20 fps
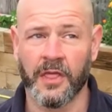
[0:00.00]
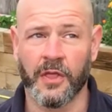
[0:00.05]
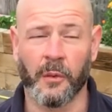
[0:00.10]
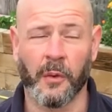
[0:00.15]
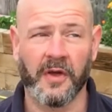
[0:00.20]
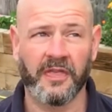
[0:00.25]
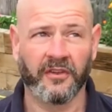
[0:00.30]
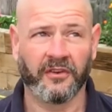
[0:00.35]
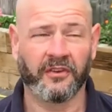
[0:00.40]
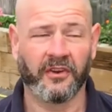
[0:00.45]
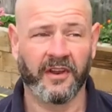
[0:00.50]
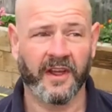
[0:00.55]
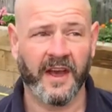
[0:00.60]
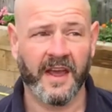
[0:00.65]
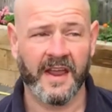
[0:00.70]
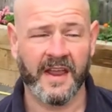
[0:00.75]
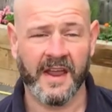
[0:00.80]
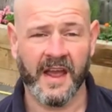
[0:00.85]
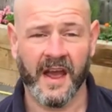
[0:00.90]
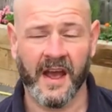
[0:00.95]
The weather
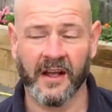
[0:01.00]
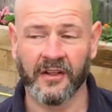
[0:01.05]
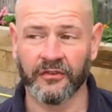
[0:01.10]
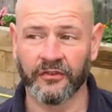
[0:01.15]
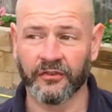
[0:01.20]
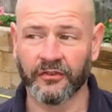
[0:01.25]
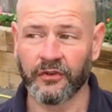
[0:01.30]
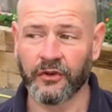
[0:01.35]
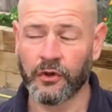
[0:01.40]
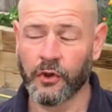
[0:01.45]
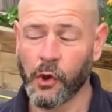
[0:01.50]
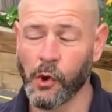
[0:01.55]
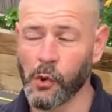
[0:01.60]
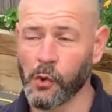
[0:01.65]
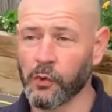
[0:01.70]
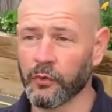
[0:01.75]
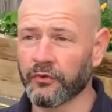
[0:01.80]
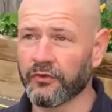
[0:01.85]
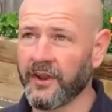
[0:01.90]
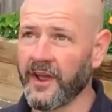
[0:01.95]
today has
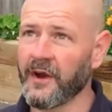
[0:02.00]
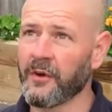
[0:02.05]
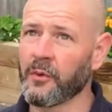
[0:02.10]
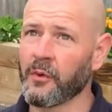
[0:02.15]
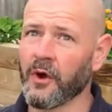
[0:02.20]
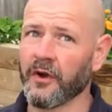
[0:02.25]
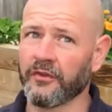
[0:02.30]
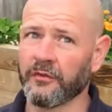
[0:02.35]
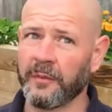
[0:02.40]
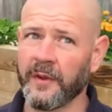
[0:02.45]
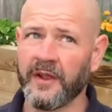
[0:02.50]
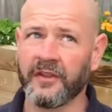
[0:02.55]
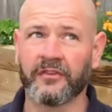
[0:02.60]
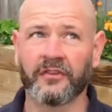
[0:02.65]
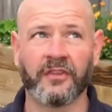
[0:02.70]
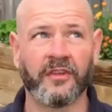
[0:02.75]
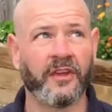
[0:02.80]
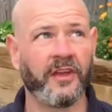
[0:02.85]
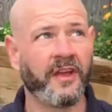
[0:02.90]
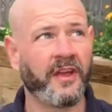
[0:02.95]
cooled down quite a bit.
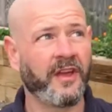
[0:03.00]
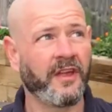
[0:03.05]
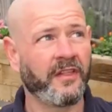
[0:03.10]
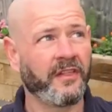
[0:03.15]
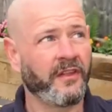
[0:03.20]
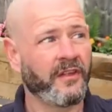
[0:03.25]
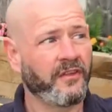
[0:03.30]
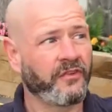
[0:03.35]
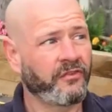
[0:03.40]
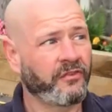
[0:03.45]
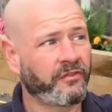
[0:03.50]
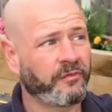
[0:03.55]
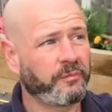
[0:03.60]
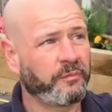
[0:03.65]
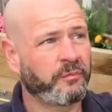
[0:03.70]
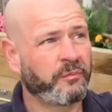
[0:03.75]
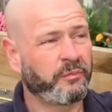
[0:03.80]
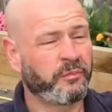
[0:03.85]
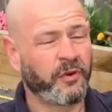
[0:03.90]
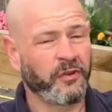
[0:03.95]
It's
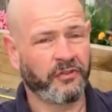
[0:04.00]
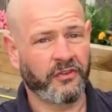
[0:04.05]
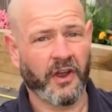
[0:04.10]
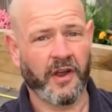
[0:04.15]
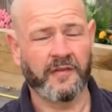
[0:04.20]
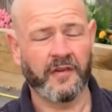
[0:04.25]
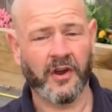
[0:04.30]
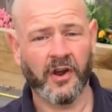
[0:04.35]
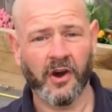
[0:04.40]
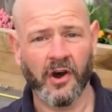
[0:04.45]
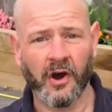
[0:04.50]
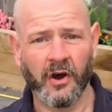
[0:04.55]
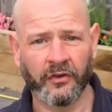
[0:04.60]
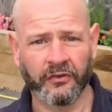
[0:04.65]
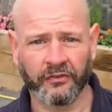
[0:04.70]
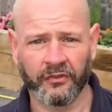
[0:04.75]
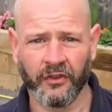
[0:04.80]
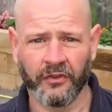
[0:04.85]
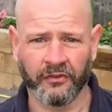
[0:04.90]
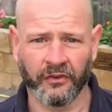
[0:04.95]
pretty
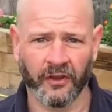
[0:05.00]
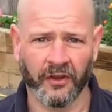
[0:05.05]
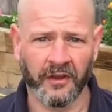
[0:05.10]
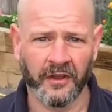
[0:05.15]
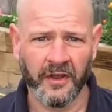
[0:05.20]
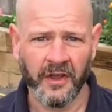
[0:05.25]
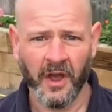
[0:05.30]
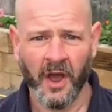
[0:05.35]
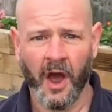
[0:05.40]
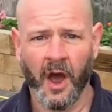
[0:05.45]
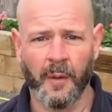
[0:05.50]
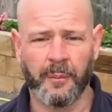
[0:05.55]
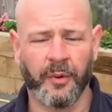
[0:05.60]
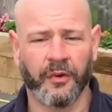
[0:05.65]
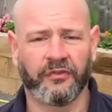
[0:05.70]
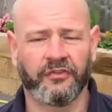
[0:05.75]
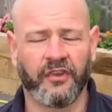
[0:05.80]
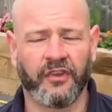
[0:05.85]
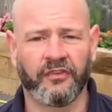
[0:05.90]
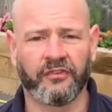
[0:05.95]
overcast, there's a, a
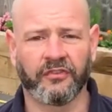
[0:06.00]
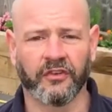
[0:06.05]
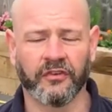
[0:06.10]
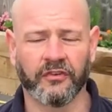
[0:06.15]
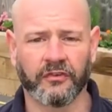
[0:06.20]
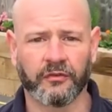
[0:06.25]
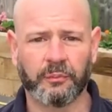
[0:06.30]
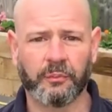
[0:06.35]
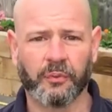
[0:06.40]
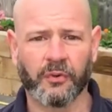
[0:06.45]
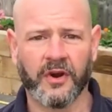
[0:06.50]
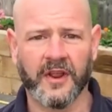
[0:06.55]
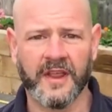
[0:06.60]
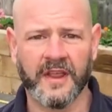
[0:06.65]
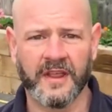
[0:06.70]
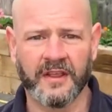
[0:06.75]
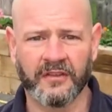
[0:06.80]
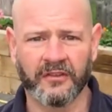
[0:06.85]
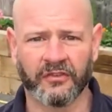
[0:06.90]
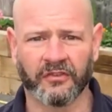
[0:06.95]
persistent
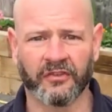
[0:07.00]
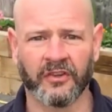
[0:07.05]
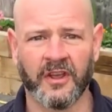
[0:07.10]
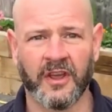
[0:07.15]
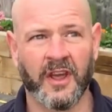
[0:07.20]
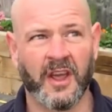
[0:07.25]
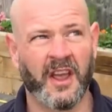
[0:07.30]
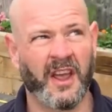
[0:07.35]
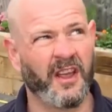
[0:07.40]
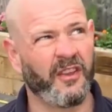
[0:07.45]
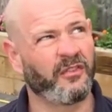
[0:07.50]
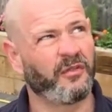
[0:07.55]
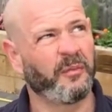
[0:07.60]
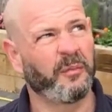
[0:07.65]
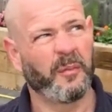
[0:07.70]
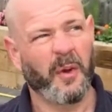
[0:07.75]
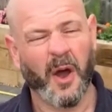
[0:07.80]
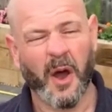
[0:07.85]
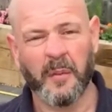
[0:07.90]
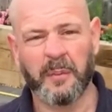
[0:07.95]
breeze. It's
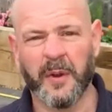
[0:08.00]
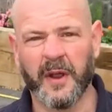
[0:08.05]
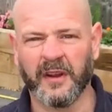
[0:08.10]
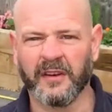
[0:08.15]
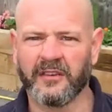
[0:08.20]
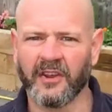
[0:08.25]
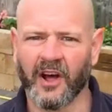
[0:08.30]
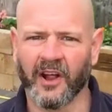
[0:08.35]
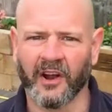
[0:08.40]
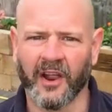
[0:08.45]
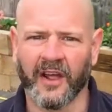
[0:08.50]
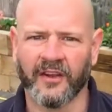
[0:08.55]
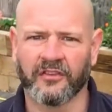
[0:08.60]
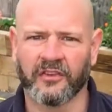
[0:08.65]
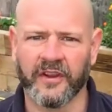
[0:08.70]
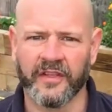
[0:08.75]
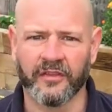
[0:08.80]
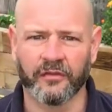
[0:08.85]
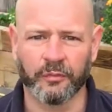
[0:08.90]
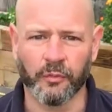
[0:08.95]
a bit dull
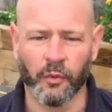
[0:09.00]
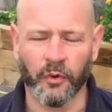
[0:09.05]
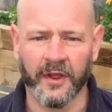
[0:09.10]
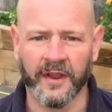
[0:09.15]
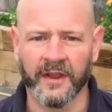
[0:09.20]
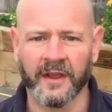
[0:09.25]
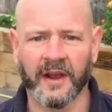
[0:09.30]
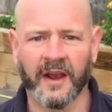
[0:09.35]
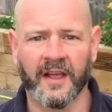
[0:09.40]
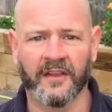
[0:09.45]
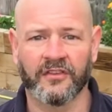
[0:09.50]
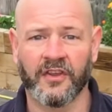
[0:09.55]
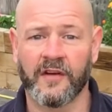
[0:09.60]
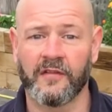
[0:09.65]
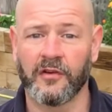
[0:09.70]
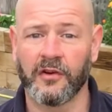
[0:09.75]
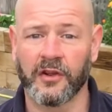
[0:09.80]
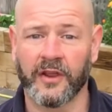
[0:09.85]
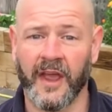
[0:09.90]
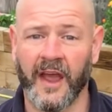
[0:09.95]
actually this morning. Let's
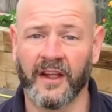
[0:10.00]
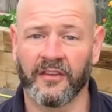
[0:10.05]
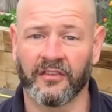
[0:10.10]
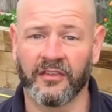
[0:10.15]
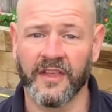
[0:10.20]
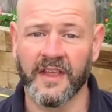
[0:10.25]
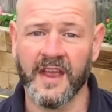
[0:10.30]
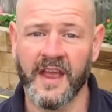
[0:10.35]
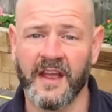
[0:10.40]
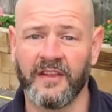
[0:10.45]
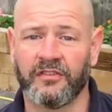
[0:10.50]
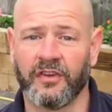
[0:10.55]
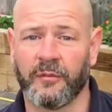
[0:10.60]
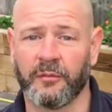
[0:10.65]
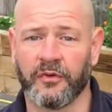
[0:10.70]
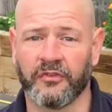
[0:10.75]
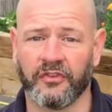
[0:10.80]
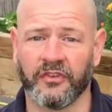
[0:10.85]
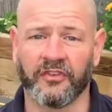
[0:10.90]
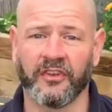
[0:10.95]
have a look at the air
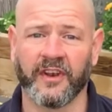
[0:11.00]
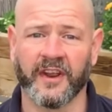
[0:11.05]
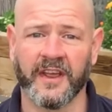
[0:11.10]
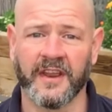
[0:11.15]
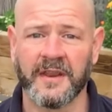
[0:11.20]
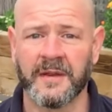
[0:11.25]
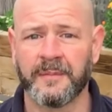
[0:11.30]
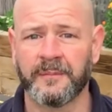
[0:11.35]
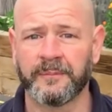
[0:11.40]
temperature today.